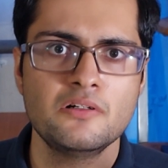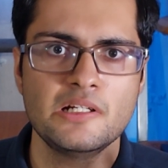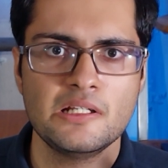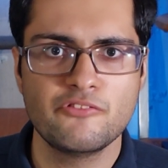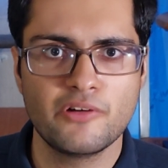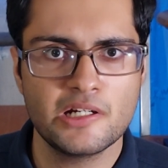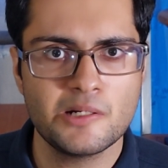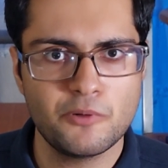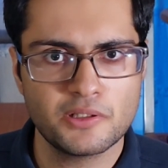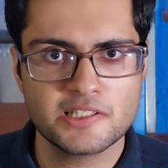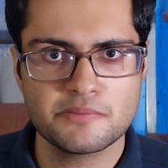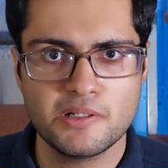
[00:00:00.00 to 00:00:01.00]
really worry
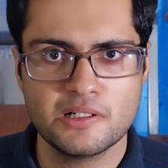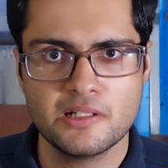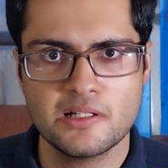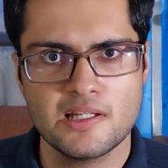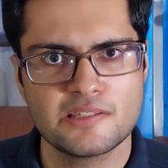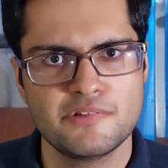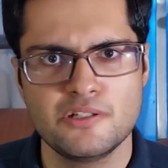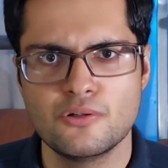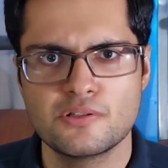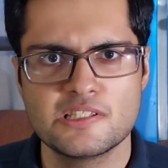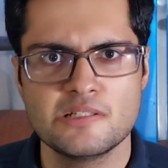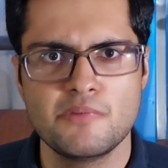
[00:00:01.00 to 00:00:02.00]
about this metric as we
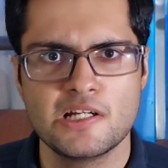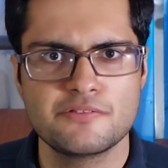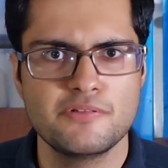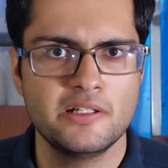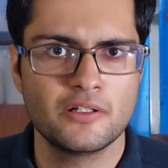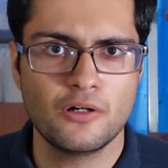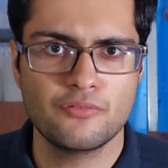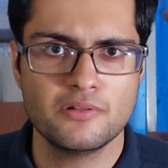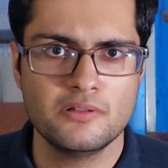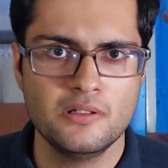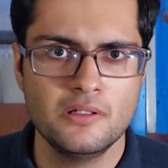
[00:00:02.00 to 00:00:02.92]
don't see mice failing often.